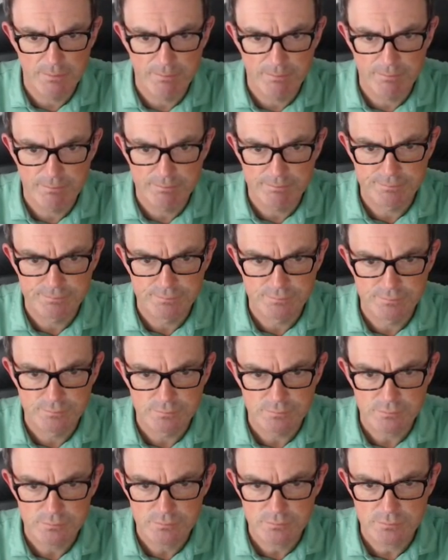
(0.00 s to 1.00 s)

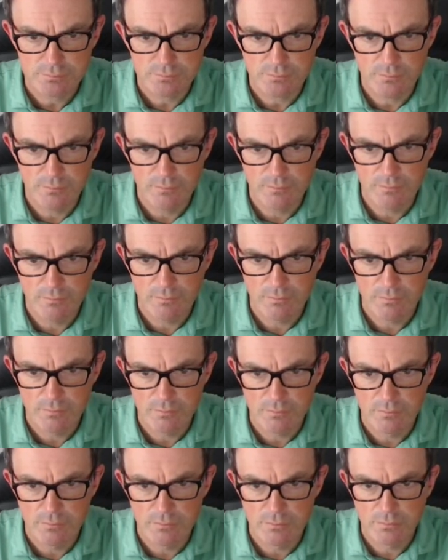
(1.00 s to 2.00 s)

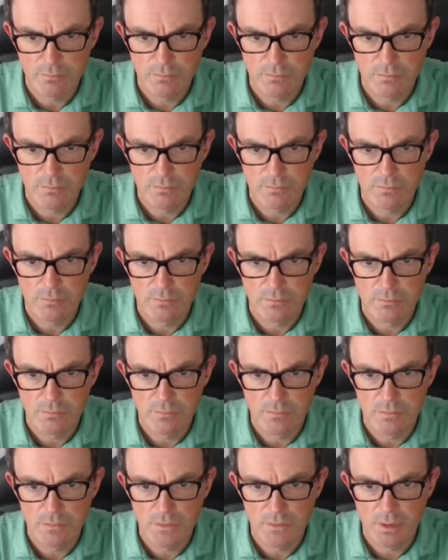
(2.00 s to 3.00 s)

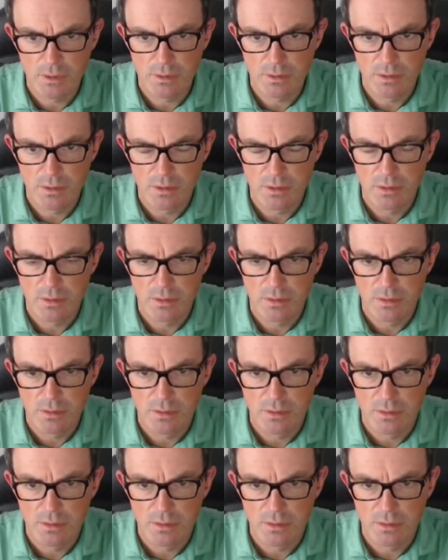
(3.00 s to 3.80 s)
[no speech]